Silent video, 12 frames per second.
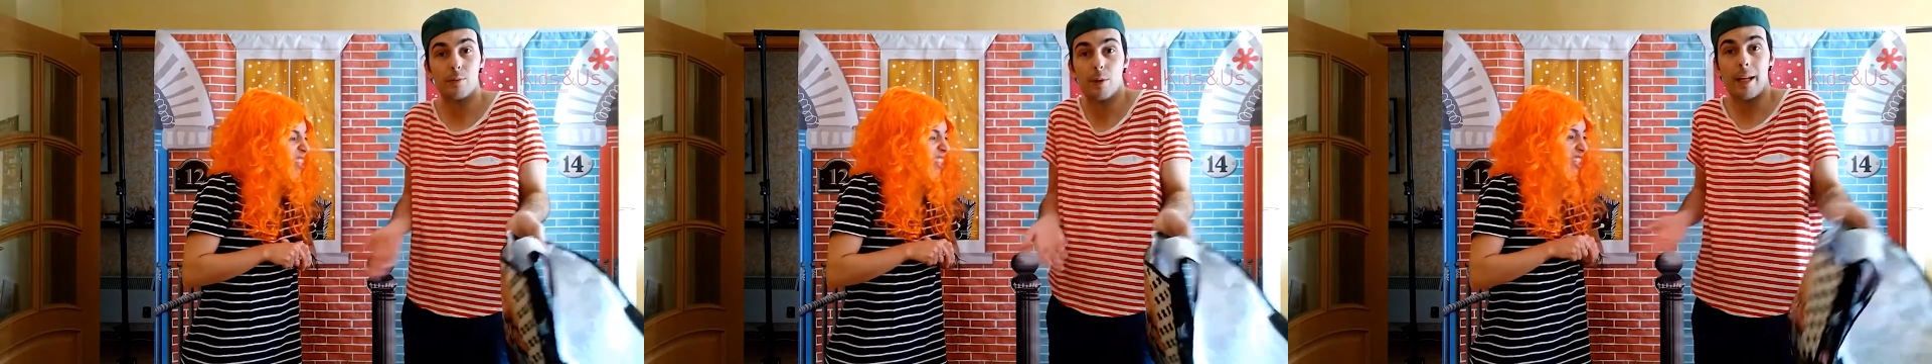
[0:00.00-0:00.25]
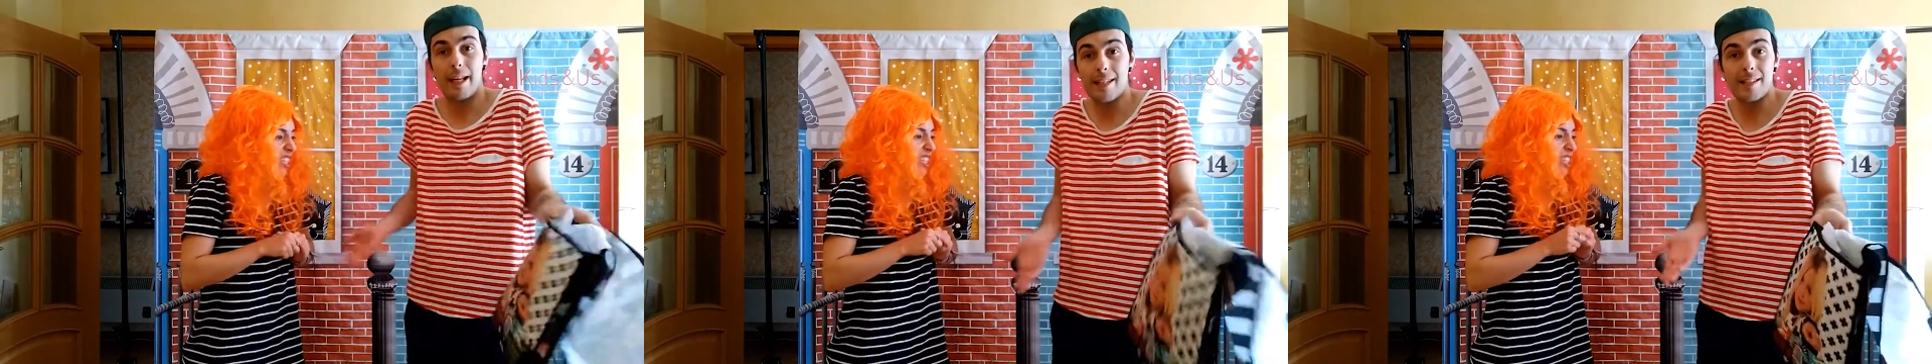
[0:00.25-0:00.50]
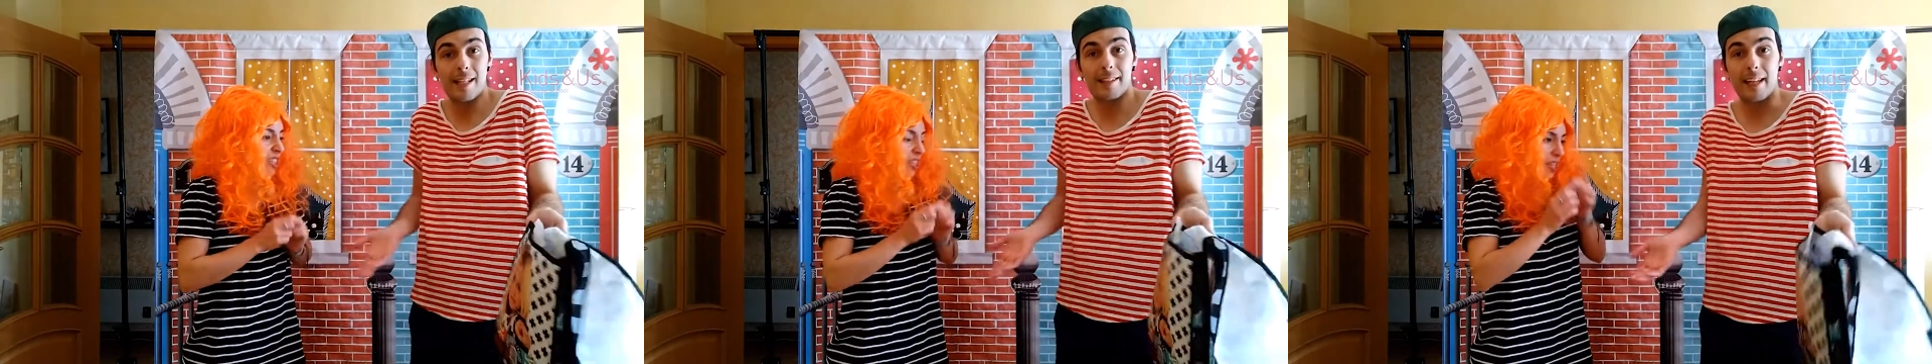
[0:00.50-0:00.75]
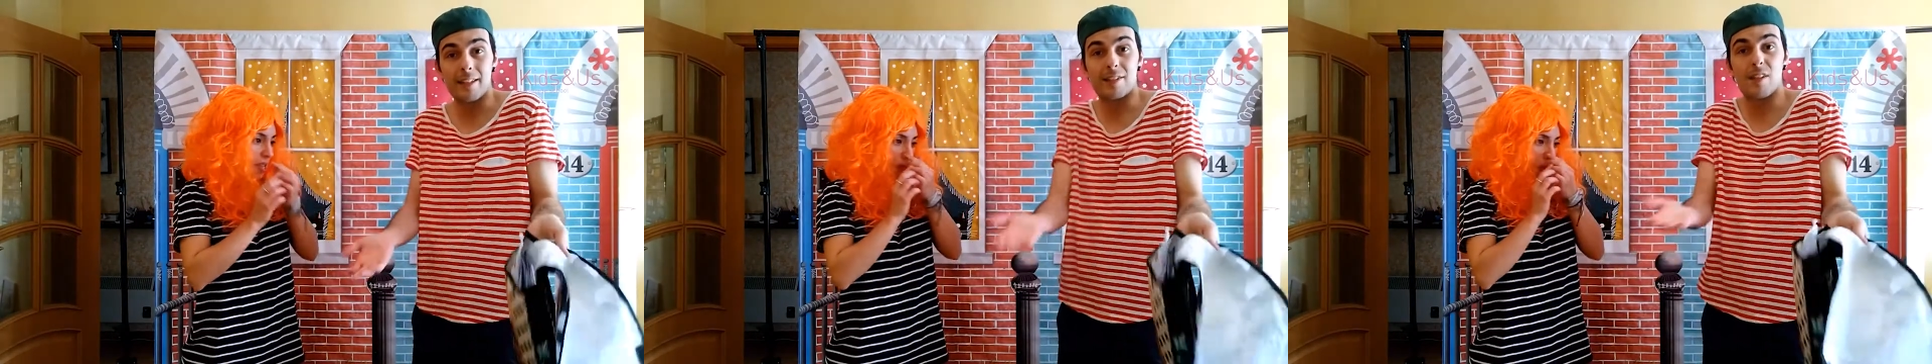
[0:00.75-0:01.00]
What is it?
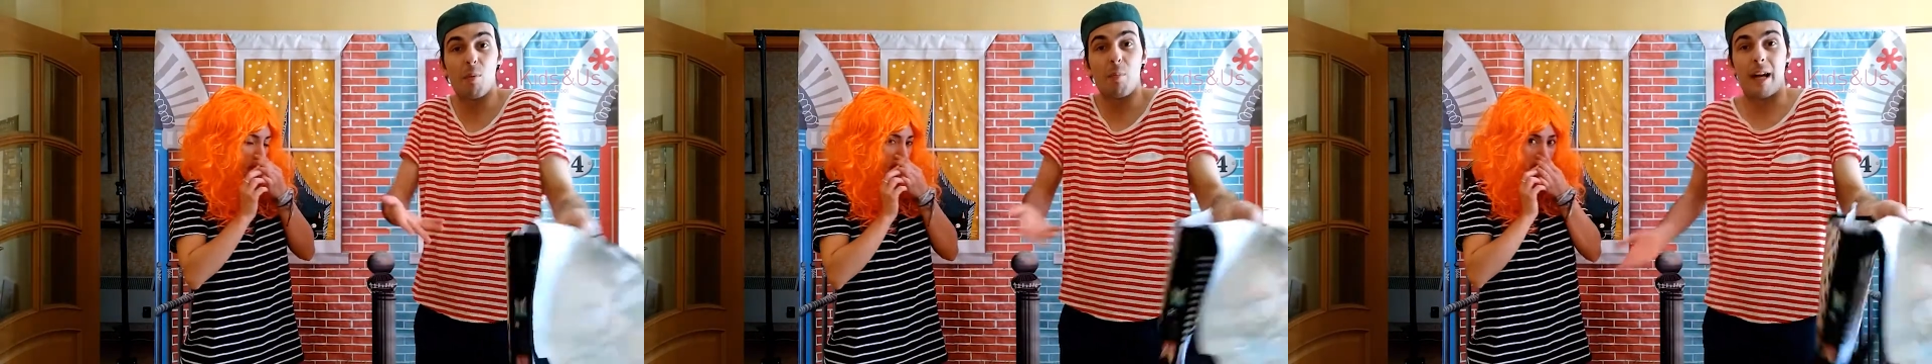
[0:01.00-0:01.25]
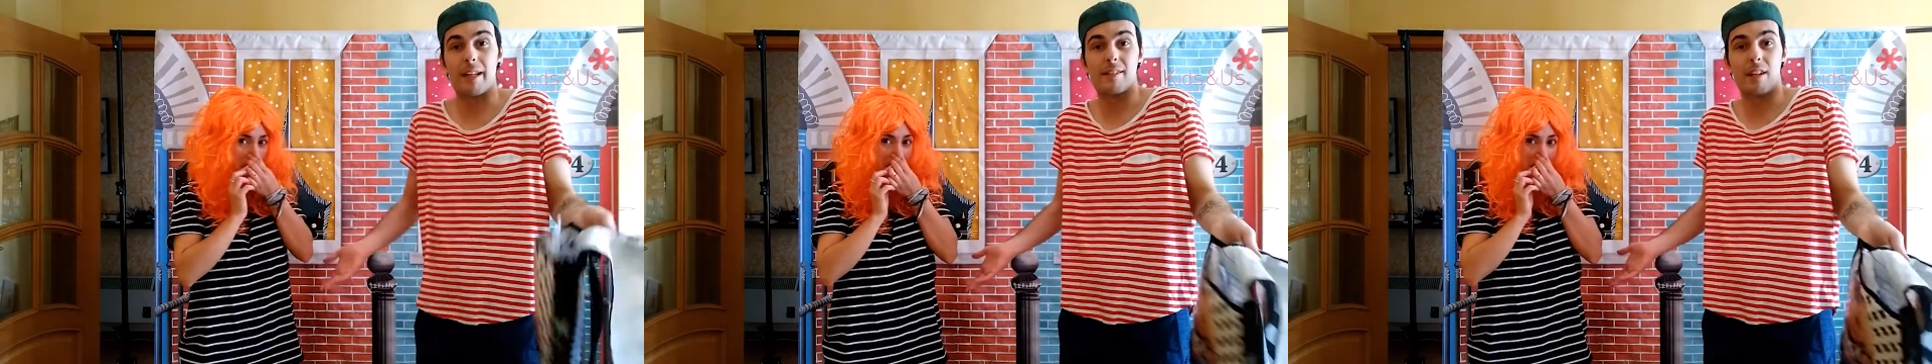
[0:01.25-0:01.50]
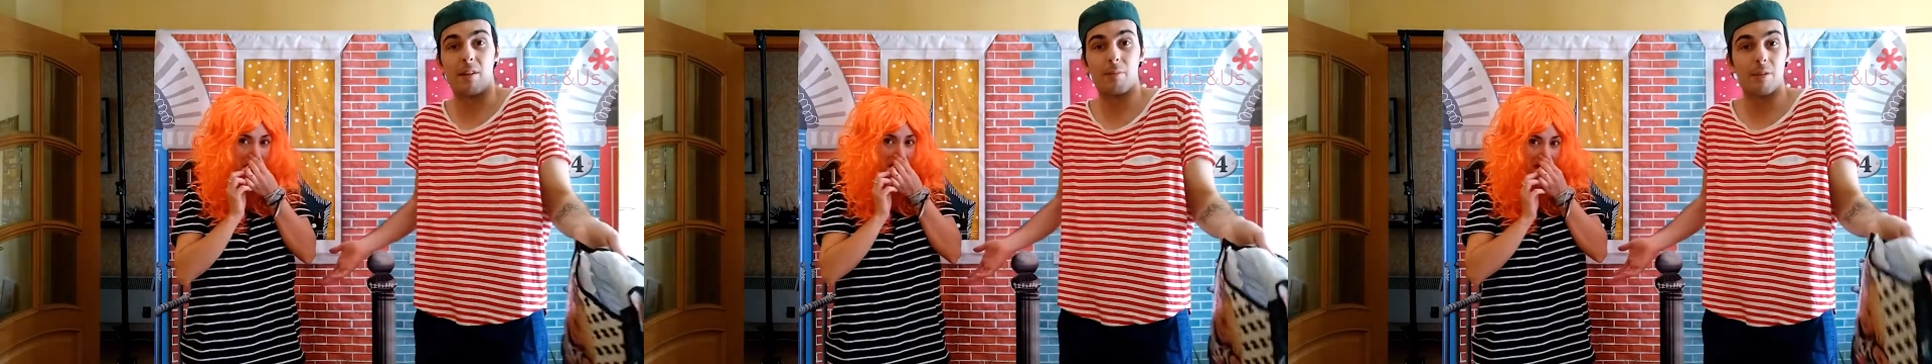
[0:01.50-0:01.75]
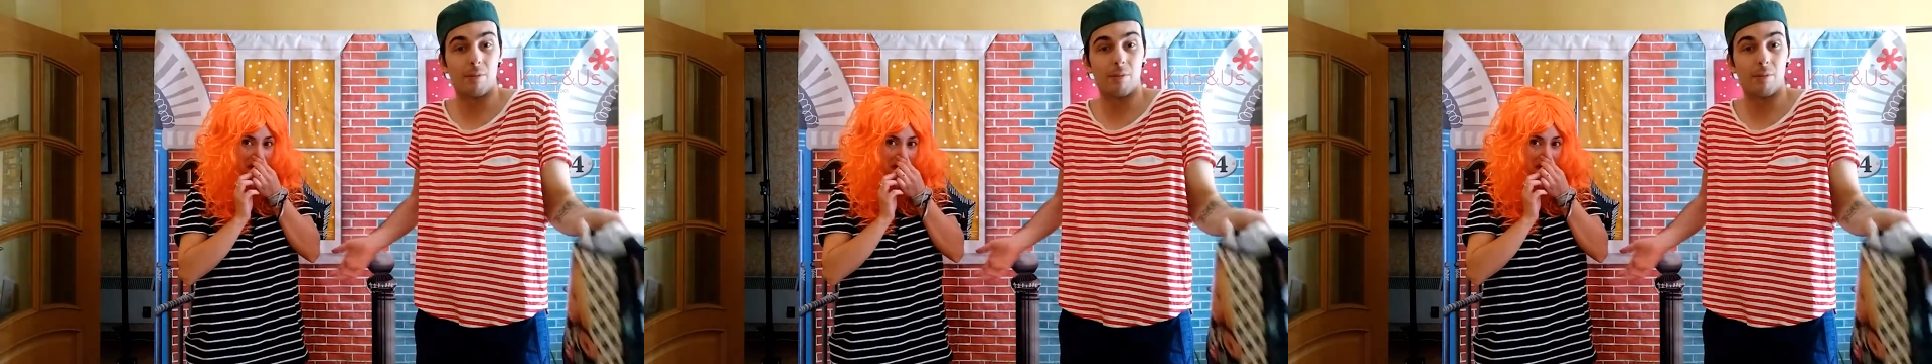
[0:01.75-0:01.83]
Can somebody tell me